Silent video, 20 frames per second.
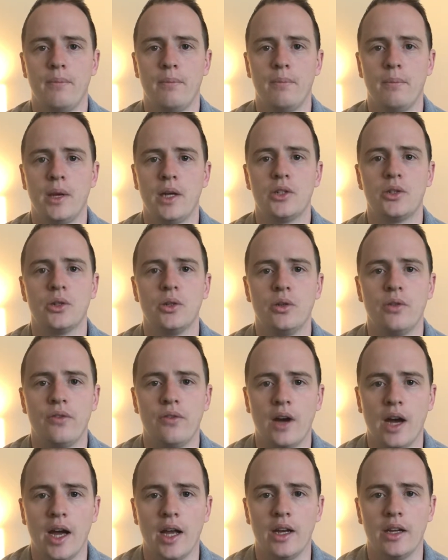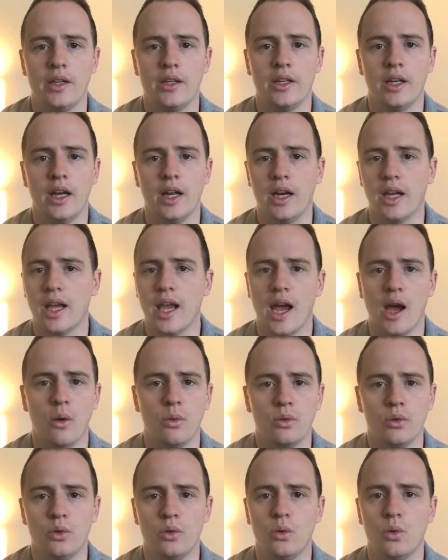Make sure you find an
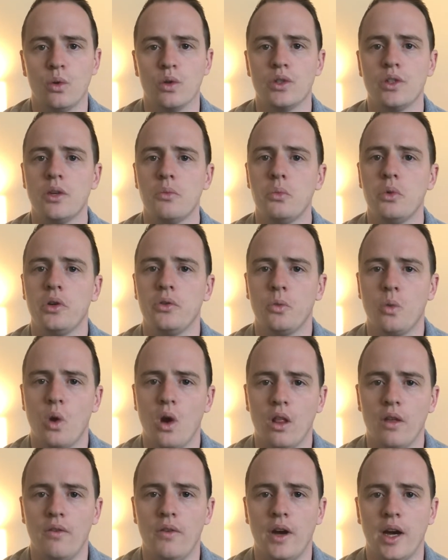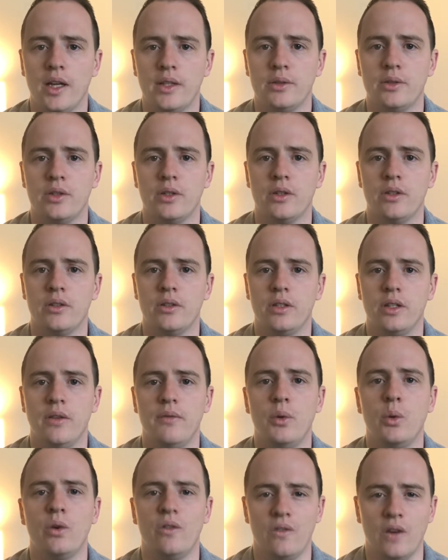accountant or someone qualified to give
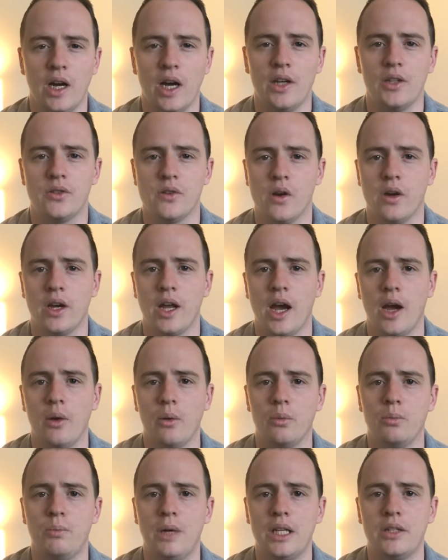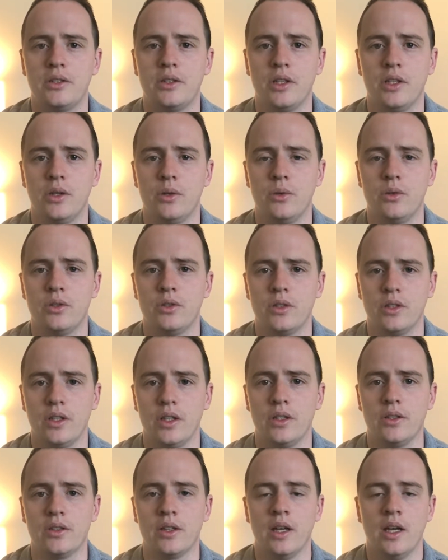you advice on how best to use
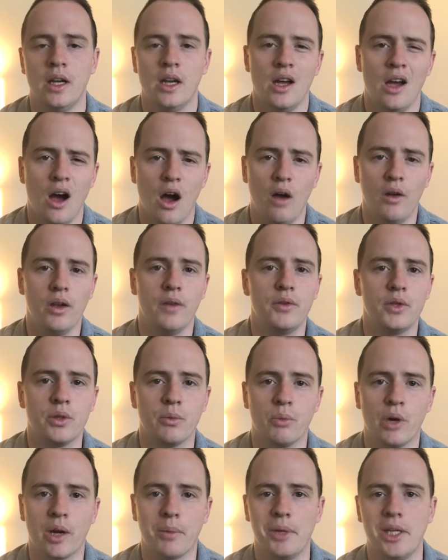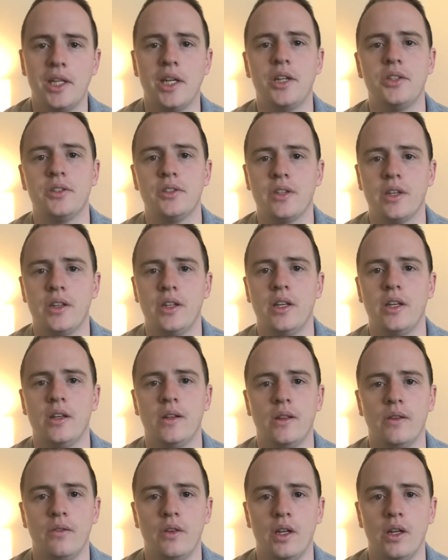these. I'll give you some recommendations at the end
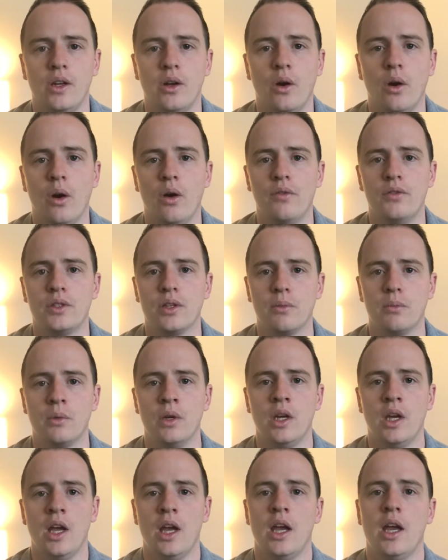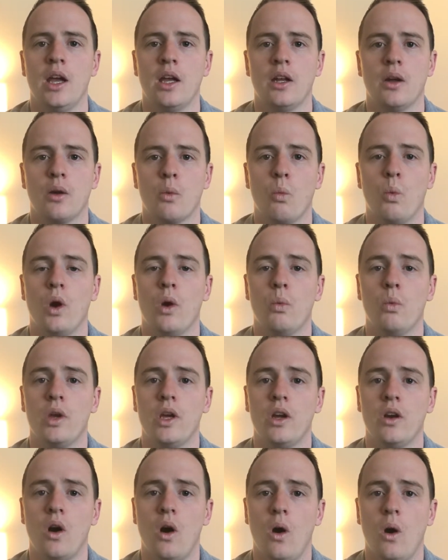of the video of some what we
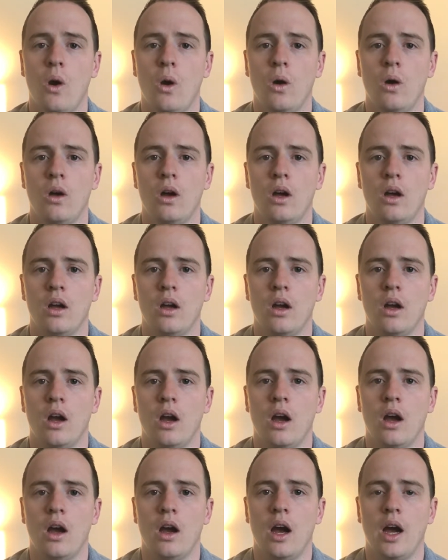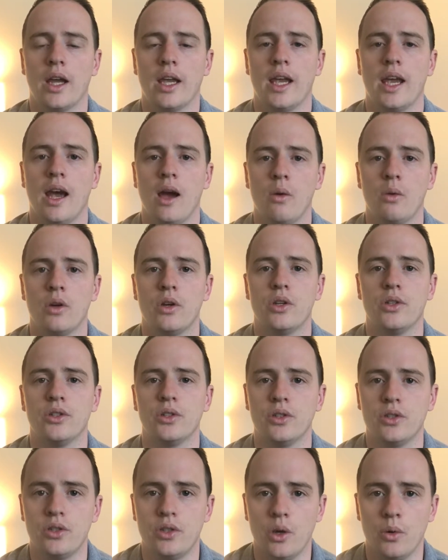call account
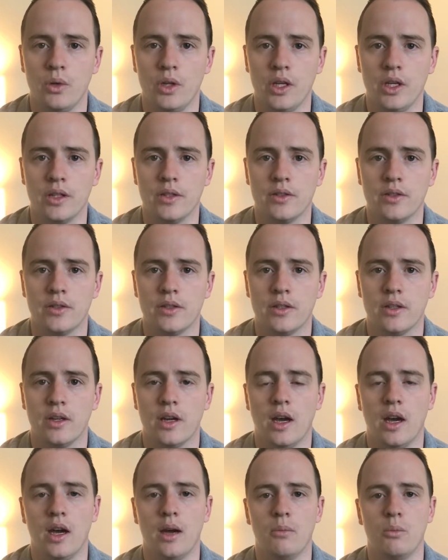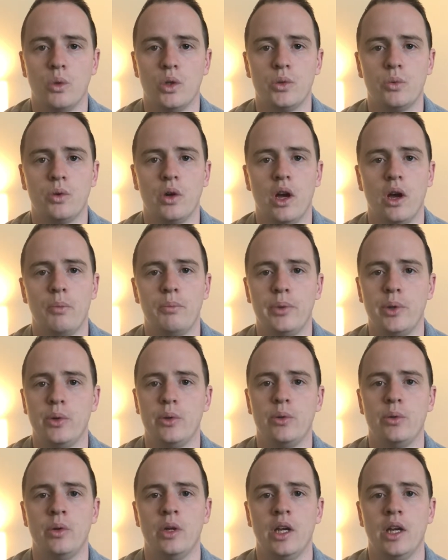custodians, which will help
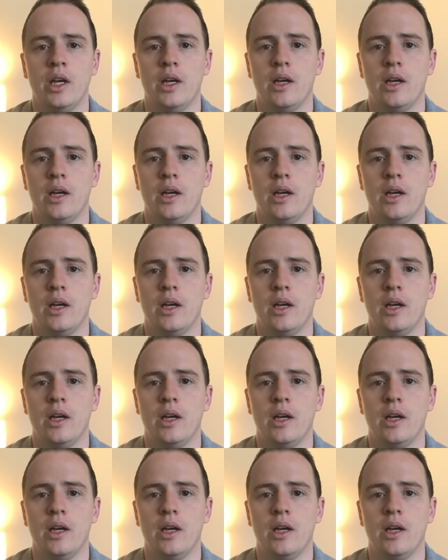you